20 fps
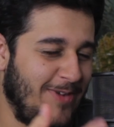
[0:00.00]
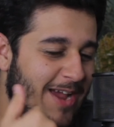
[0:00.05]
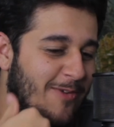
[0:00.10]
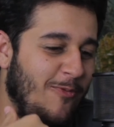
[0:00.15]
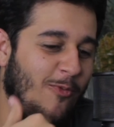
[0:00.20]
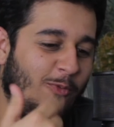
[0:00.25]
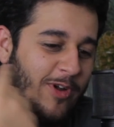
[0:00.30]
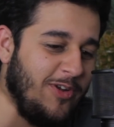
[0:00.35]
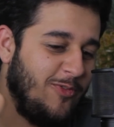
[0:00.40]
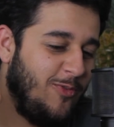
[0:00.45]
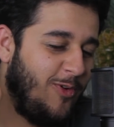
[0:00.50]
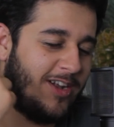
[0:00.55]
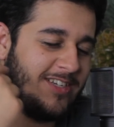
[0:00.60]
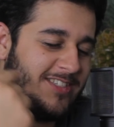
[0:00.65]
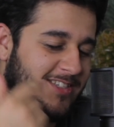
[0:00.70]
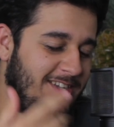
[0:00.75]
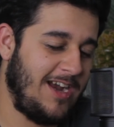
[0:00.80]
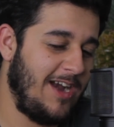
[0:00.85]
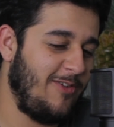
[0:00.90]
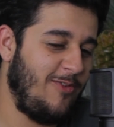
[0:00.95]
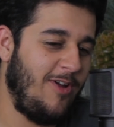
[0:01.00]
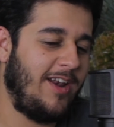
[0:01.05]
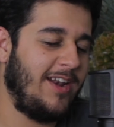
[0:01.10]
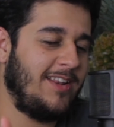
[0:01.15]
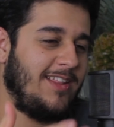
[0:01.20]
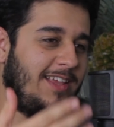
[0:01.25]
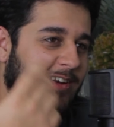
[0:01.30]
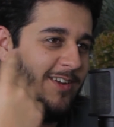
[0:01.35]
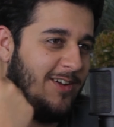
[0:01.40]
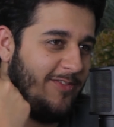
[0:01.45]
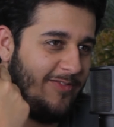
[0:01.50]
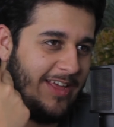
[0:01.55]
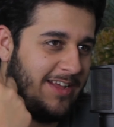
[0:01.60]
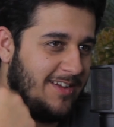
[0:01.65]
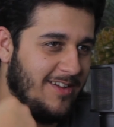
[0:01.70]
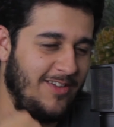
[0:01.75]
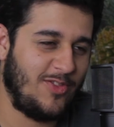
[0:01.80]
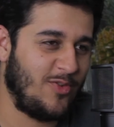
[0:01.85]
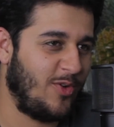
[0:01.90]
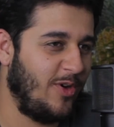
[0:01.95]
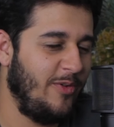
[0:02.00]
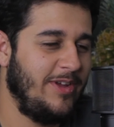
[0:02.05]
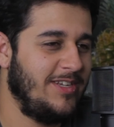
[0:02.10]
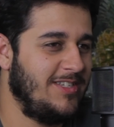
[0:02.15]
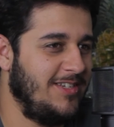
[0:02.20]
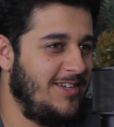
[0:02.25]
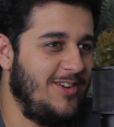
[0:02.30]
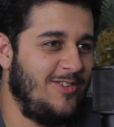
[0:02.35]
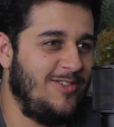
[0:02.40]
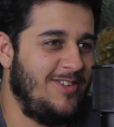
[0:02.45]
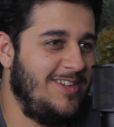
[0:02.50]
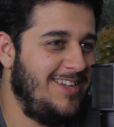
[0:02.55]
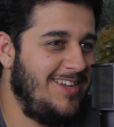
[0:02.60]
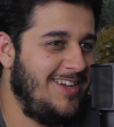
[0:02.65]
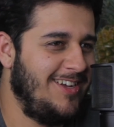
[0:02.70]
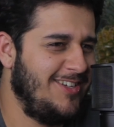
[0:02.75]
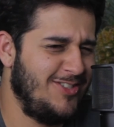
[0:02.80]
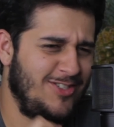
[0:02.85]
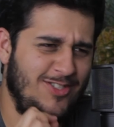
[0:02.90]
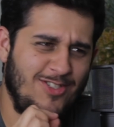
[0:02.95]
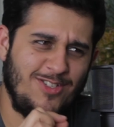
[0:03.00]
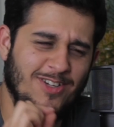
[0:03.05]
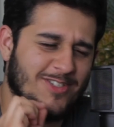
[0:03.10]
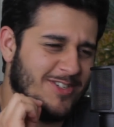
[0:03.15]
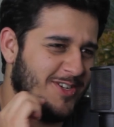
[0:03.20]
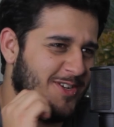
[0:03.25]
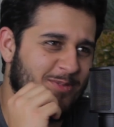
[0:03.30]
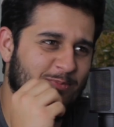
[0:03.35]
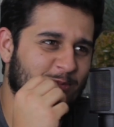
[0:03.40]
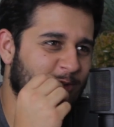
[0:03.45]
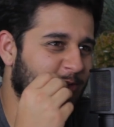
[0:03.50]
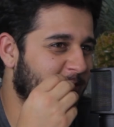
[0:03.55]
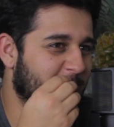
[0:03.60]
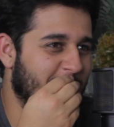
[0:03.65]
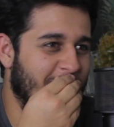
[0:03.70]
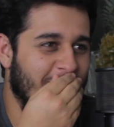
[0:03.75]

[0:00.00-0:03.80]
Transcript: rewatched it ironically enough like 3 weeks ago. Yeah. Such a good movie, bro.